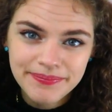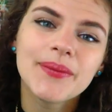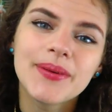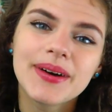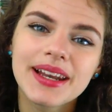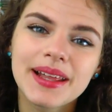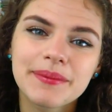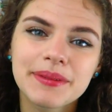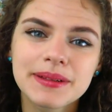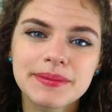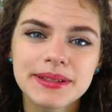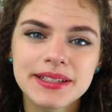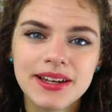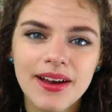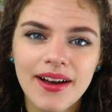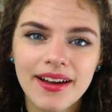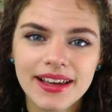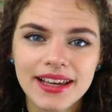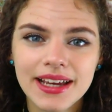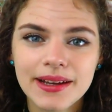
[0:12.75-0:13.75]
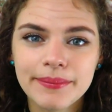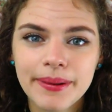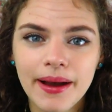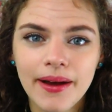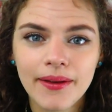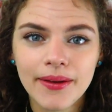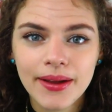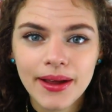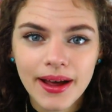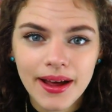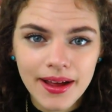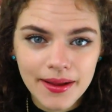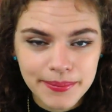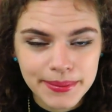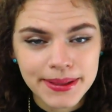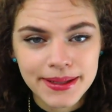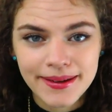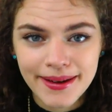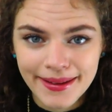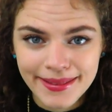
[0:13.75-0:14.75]
What I'm going to be talking about up
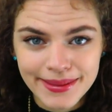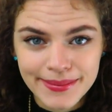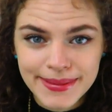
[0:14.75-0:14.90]
here at